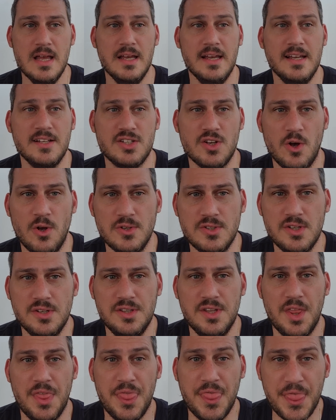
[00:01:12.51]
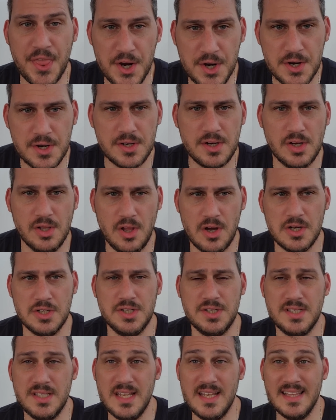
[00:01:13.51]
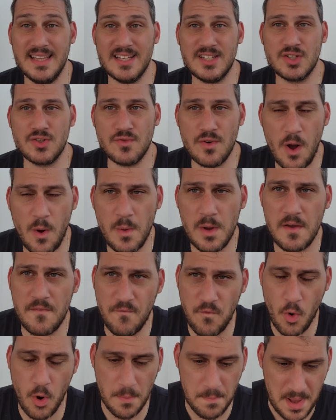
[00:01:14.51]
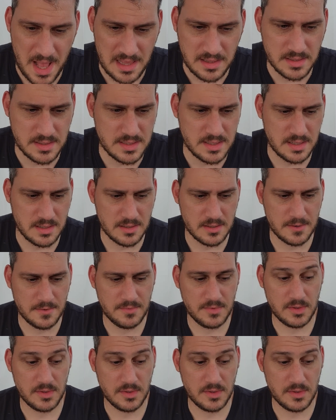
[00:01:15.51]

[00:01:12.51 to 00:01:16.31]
It's also the third largest thing that's growing for Palantir.